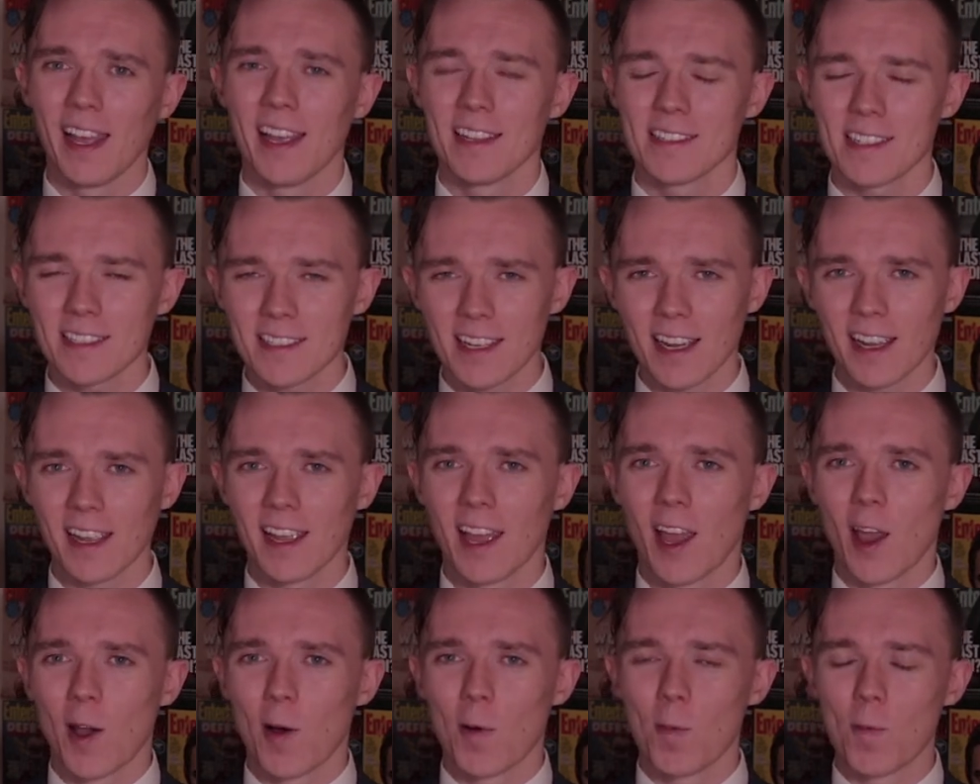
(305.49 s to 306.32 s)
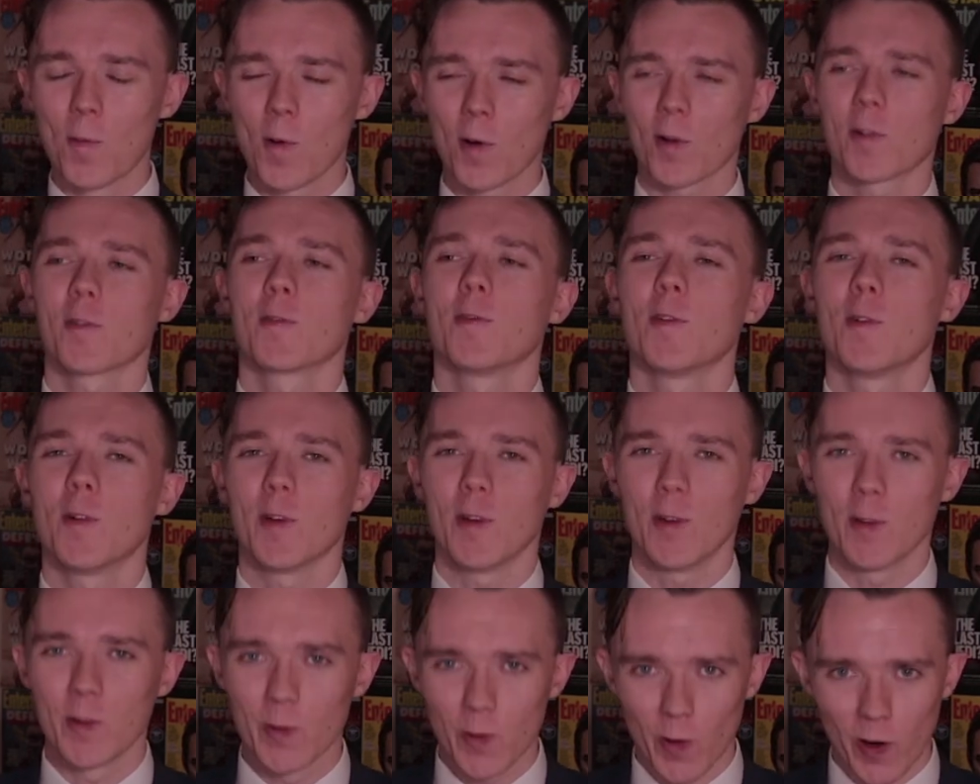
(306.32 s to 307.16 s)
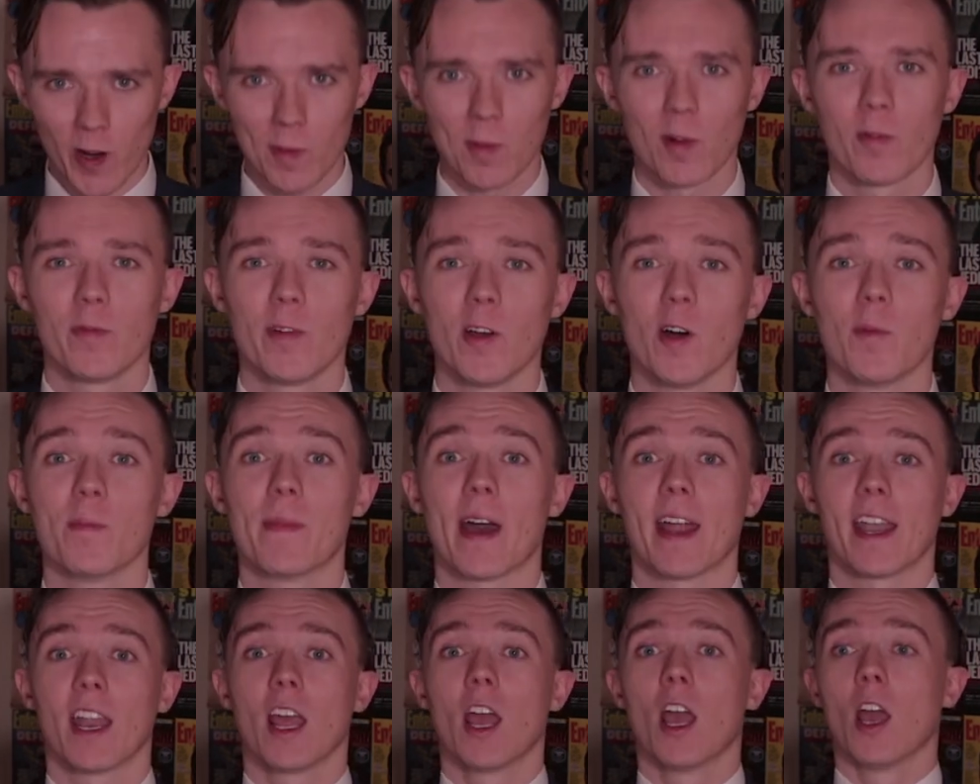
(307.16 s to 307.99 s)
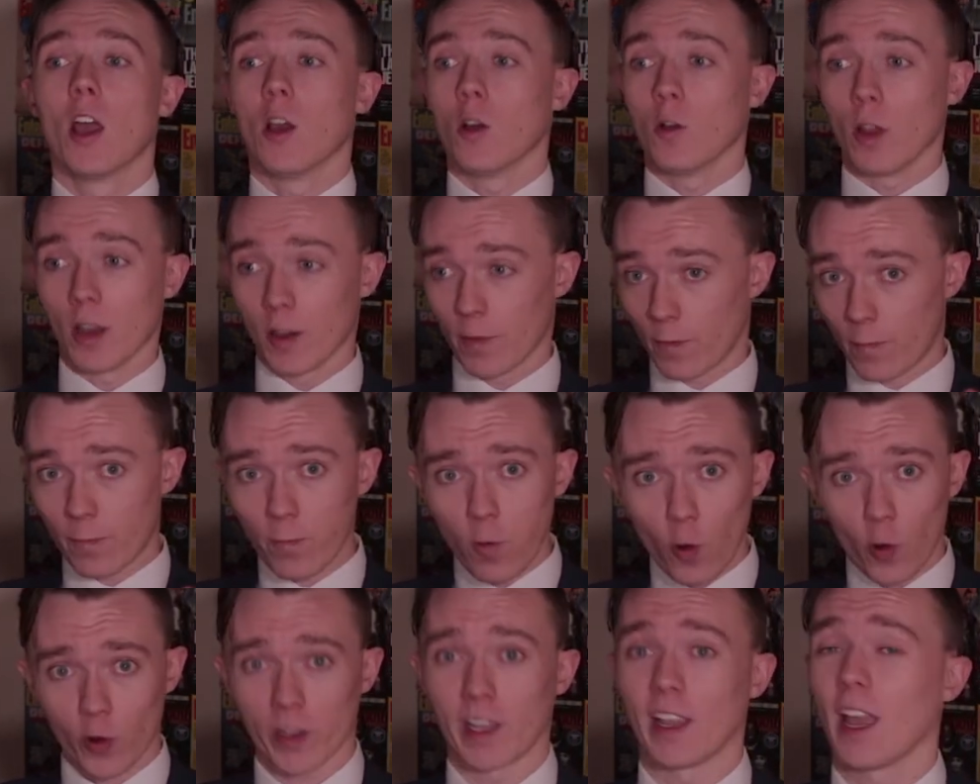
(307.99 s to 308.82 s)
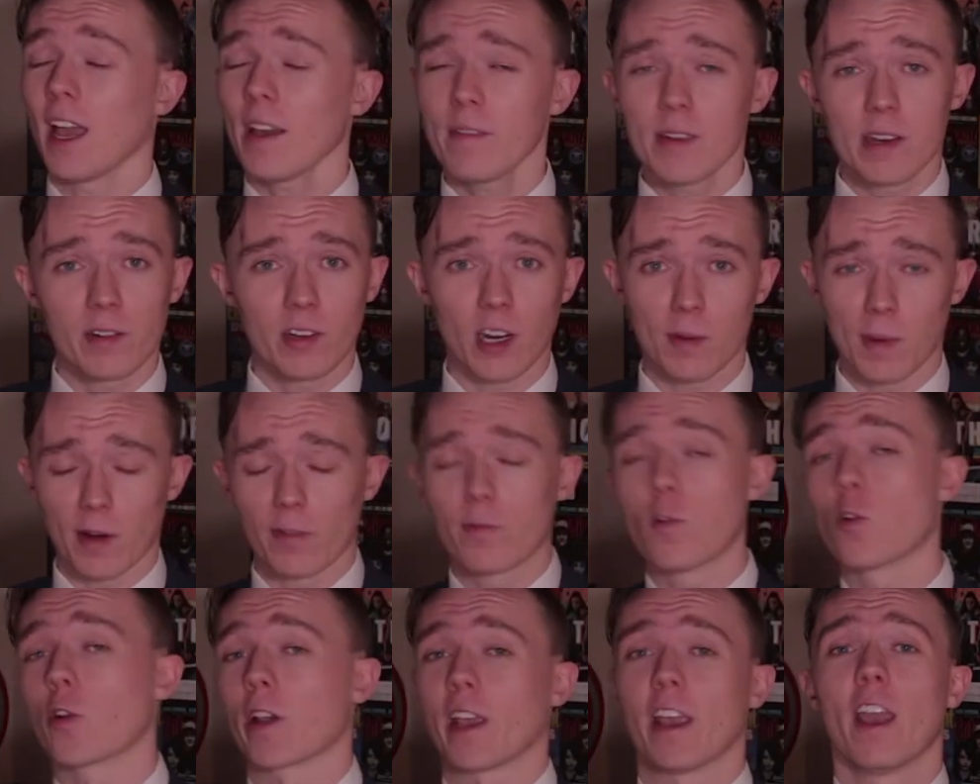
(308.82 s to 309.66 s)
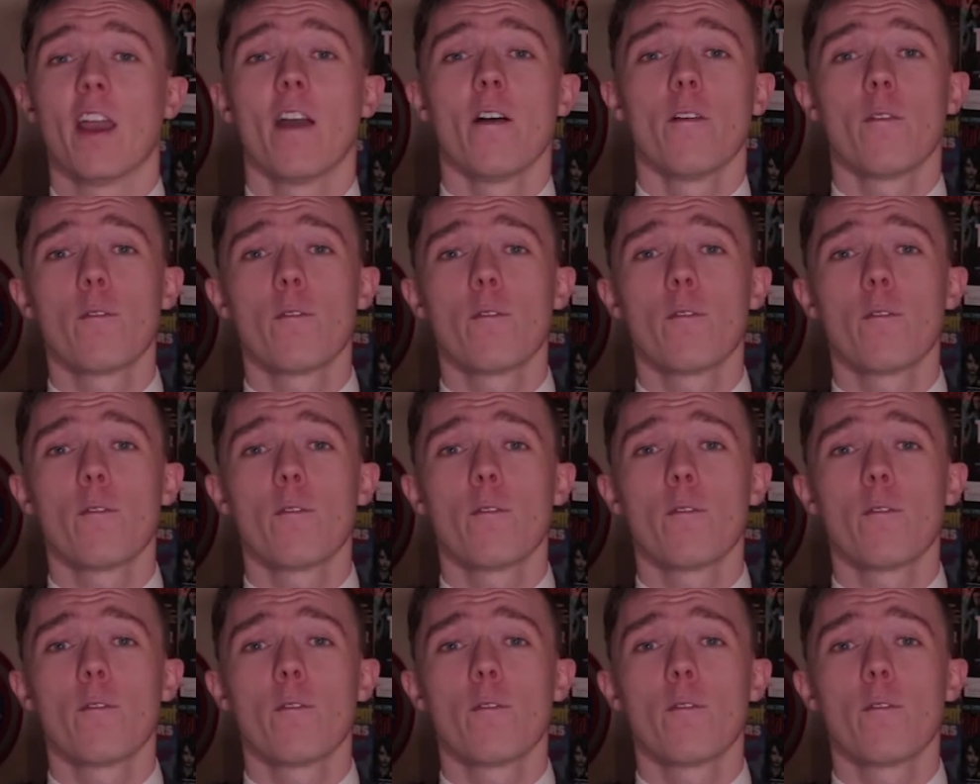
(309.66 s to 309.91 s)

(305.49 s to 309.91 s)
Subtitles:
It's a wonderful, enjoyable film that, in Forky, I haven't even talked about Forky.